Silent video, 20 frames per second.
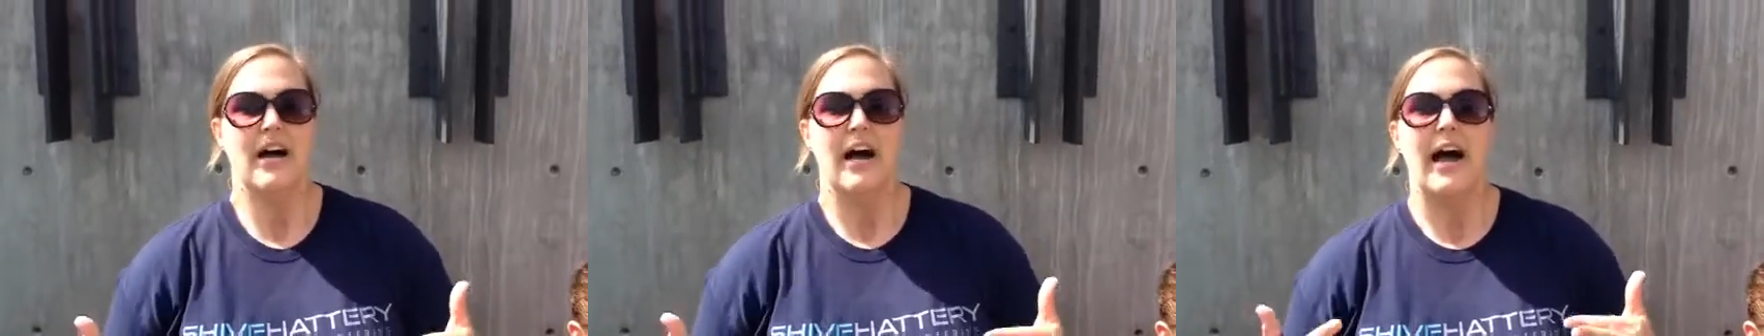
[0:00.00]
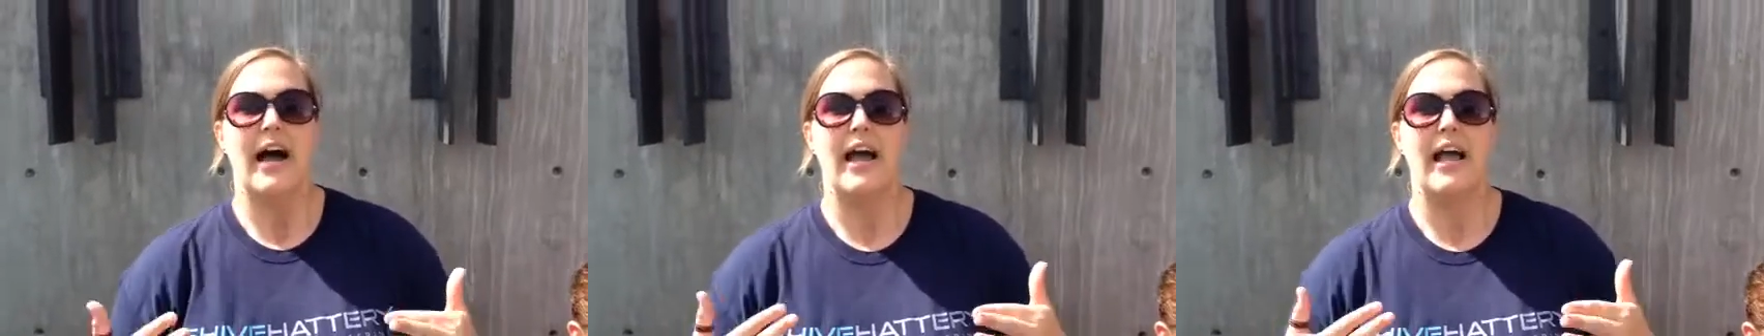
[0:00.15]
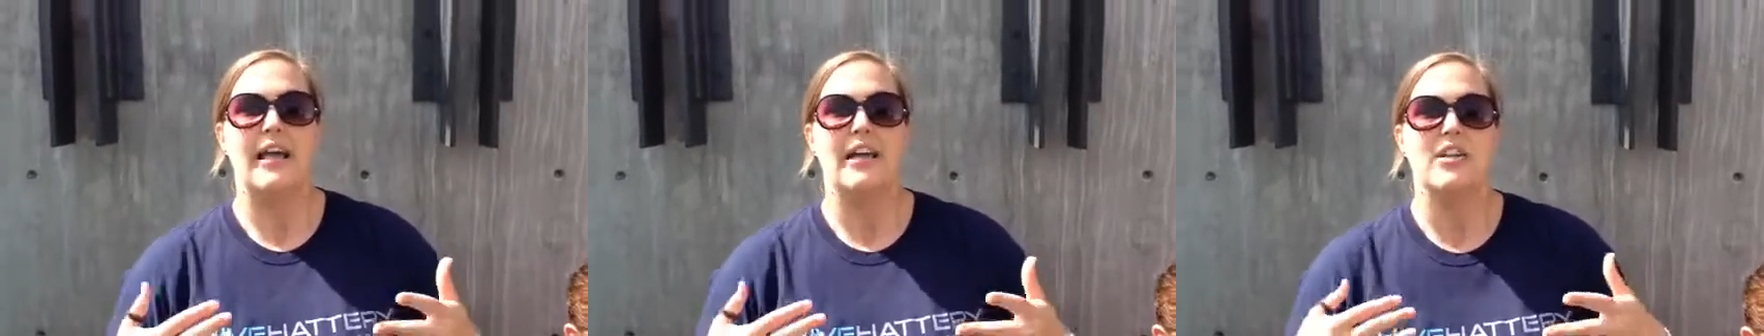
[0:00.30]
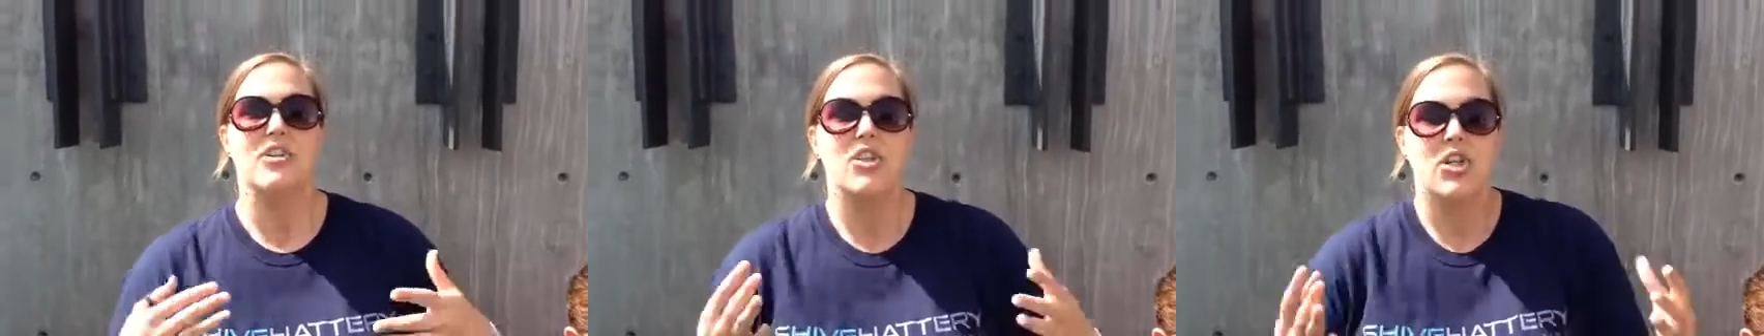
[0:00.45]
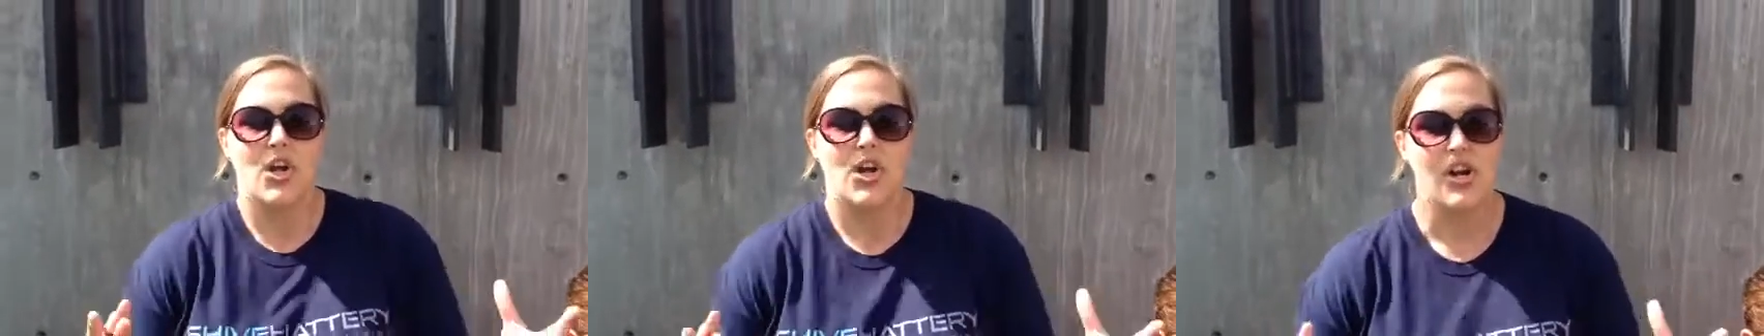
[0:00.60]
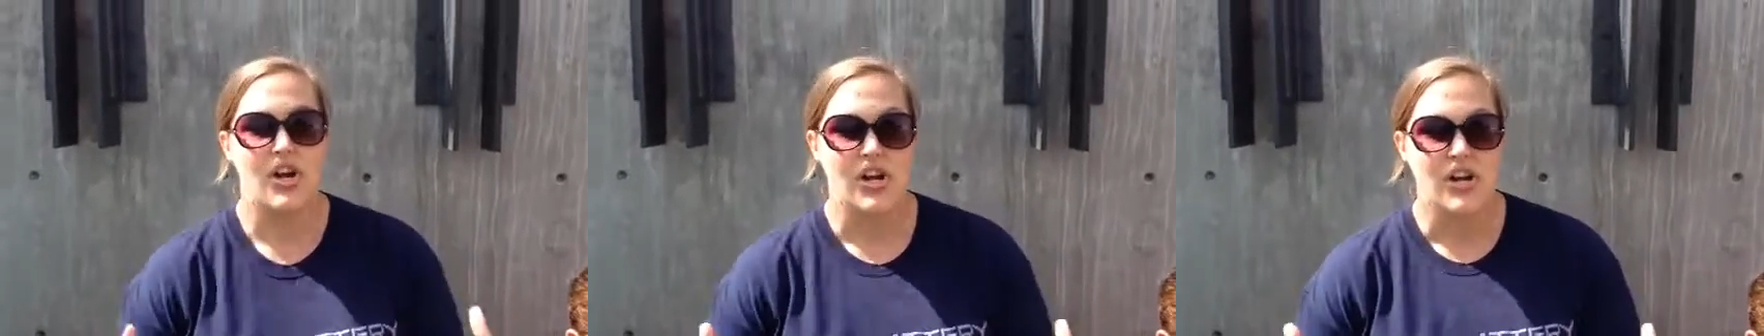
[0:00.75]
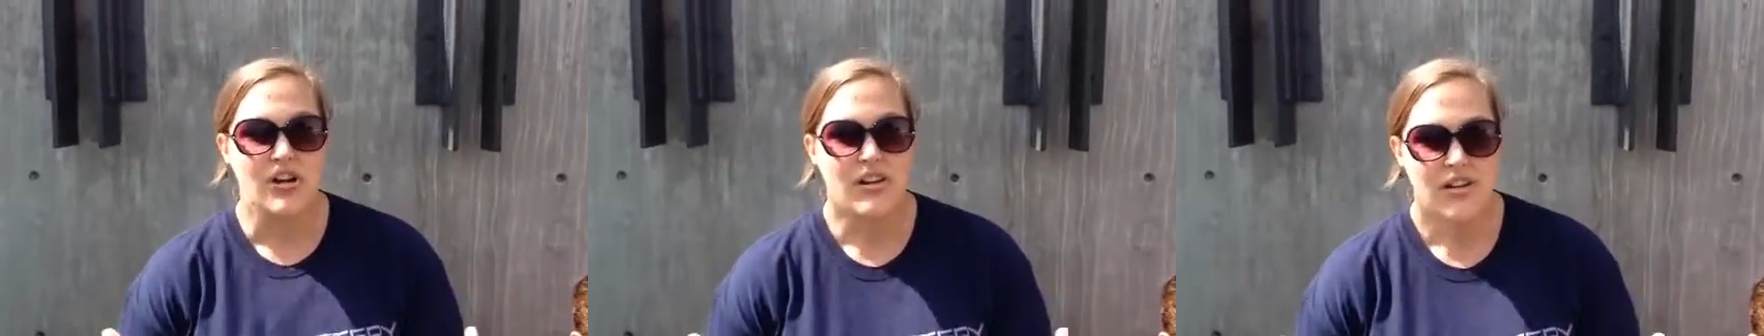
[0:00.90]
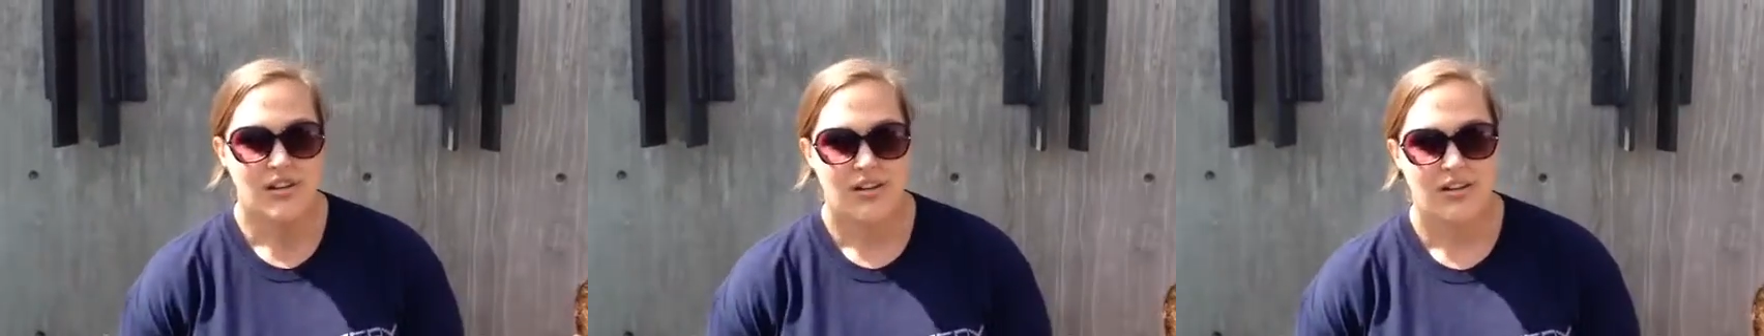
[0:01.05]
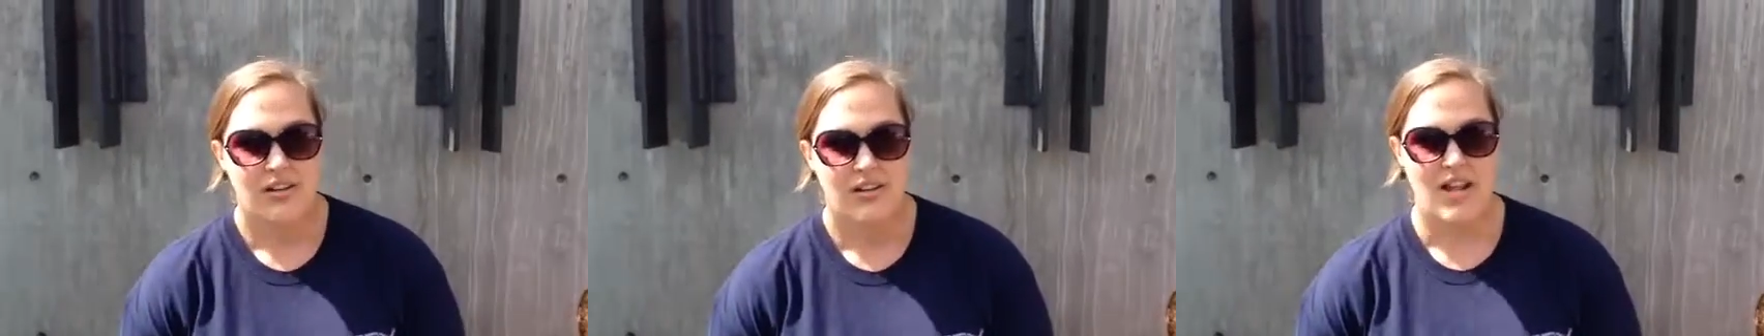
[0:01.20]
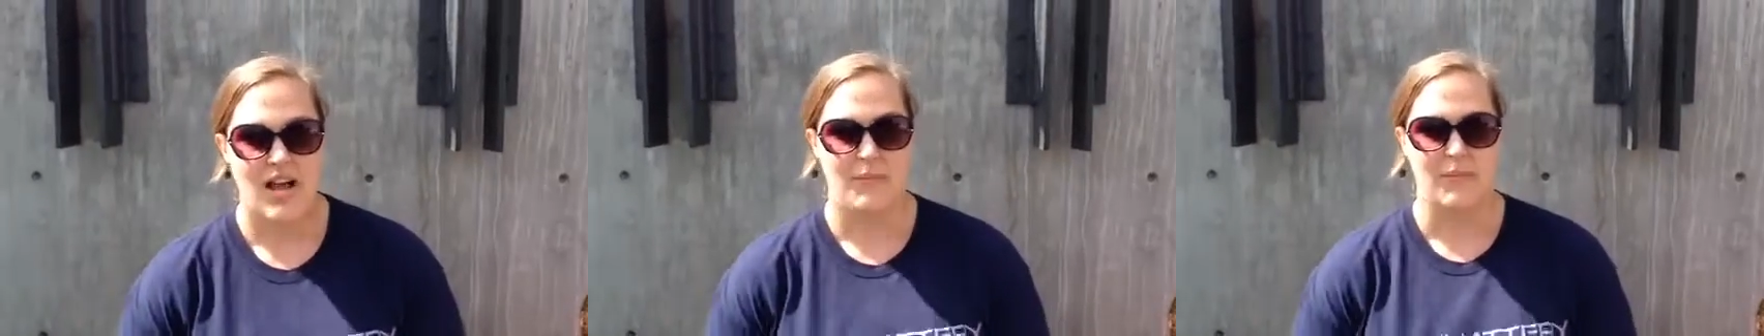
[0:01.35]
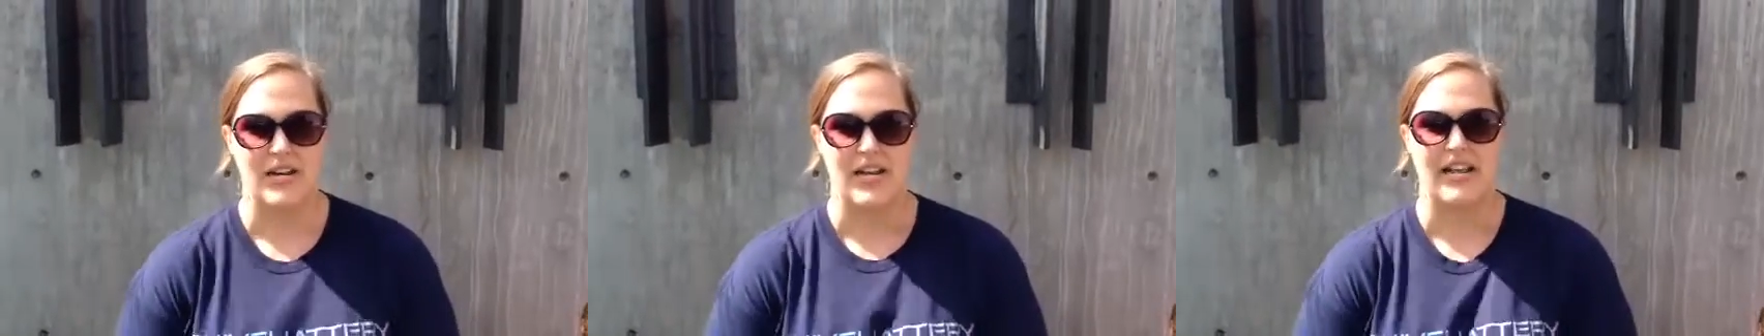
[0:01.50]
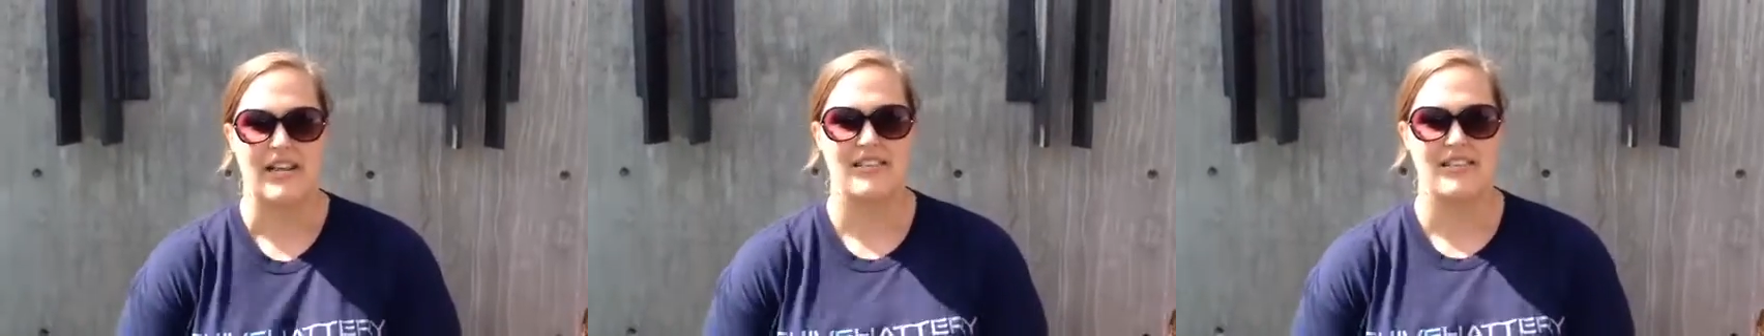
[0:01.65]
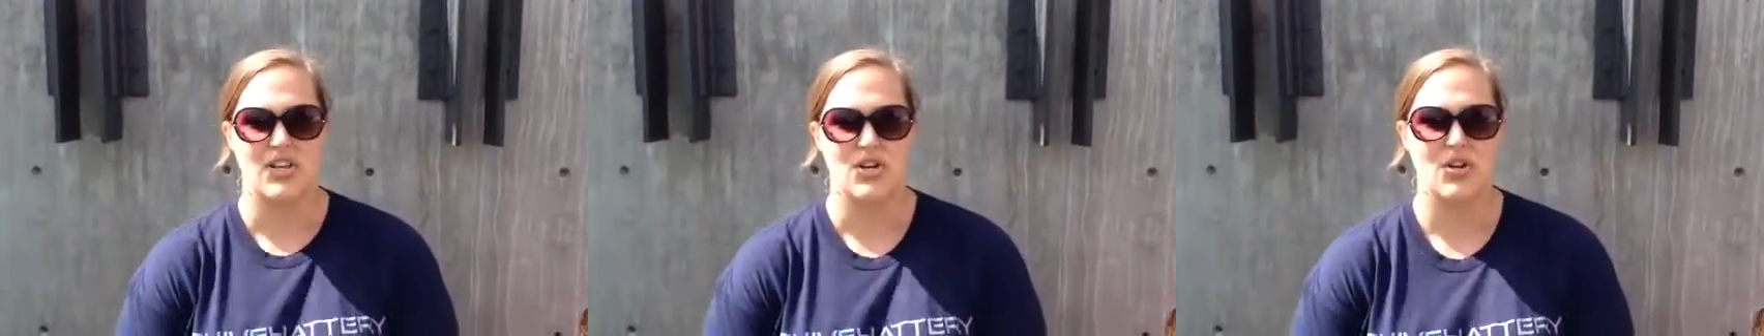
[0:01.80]
I, in turn,
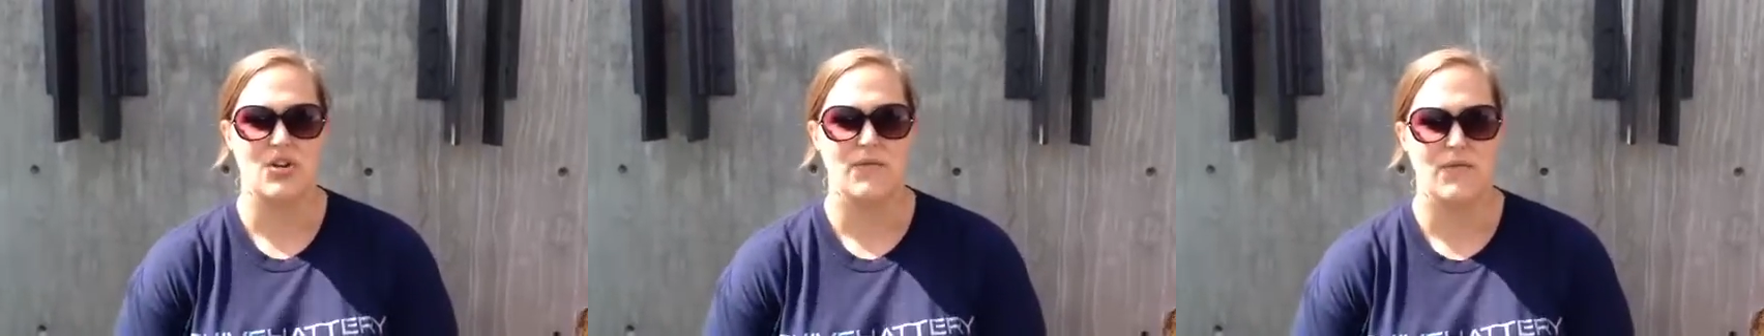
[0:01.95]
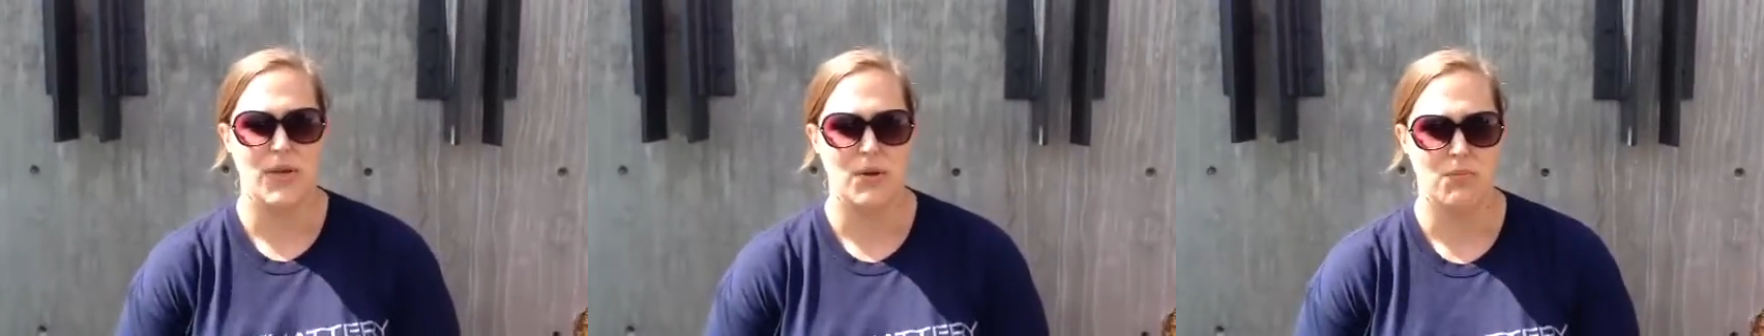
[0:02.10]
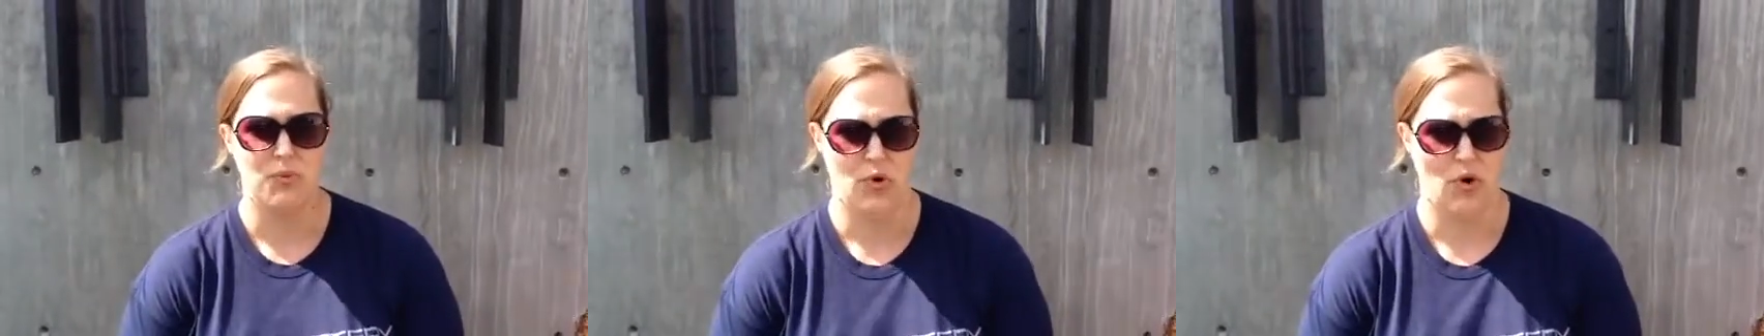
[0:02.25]
nominate the Newbie